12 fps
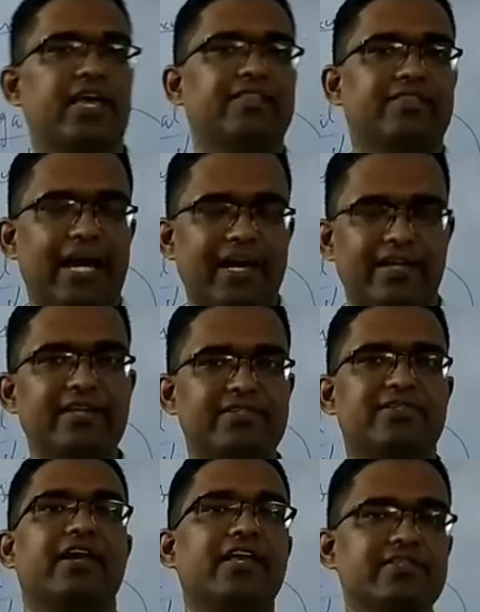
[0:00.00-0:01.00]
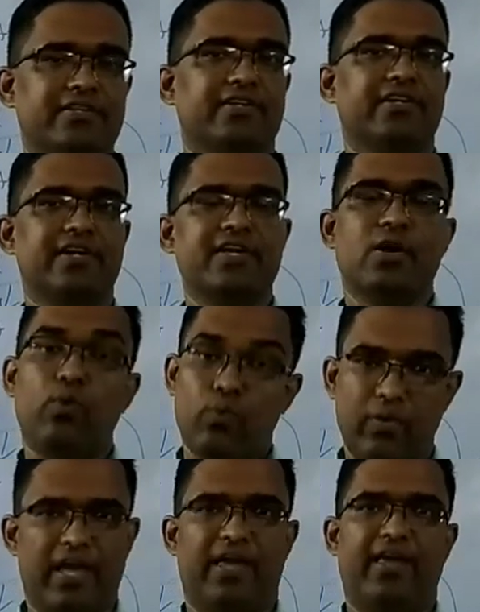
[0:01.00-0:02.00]
And that is the reason
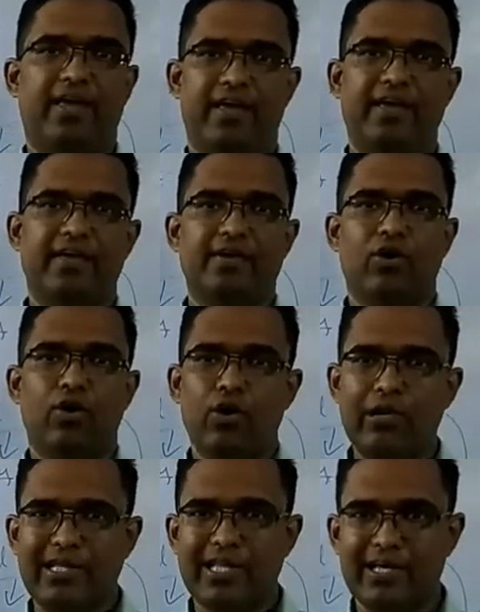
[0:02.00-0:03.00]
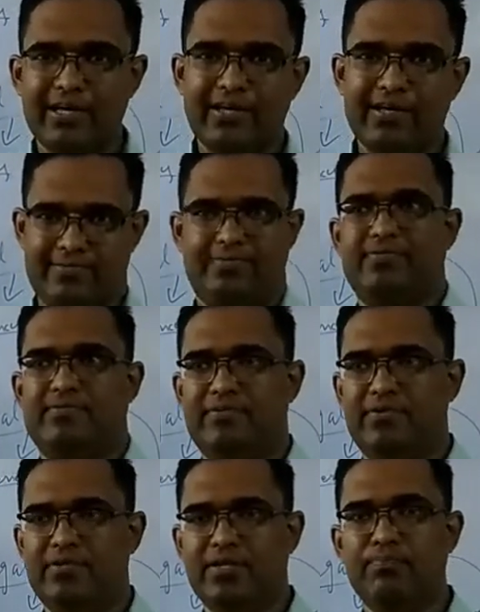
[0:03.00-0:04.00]
why all the
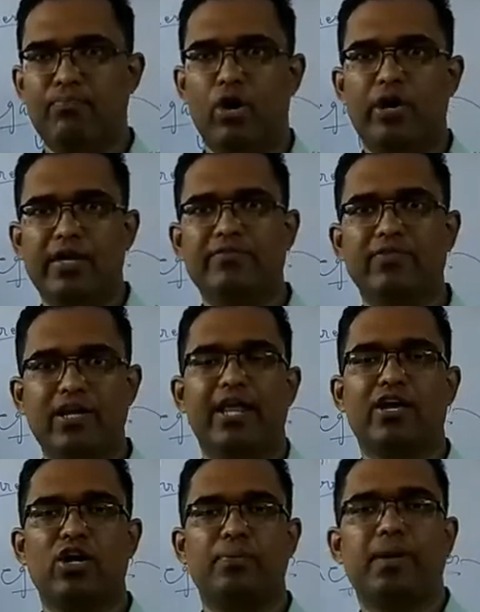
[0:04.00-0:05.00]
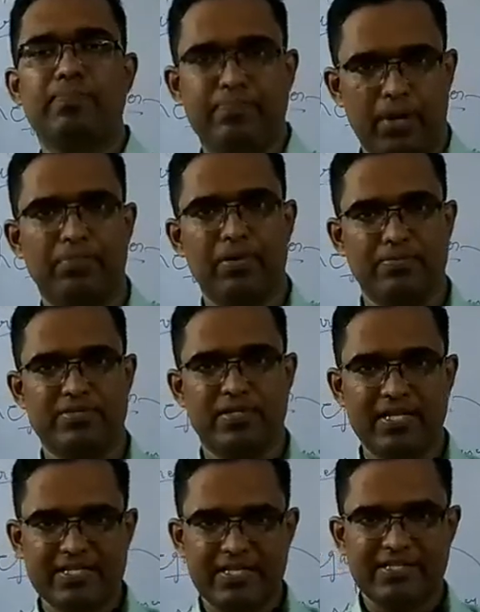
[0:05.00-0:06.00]
modern world economic problems,
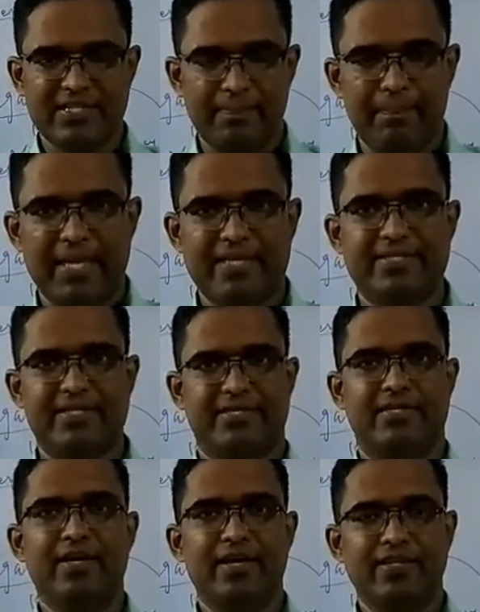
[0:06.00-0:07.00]
this is the basis,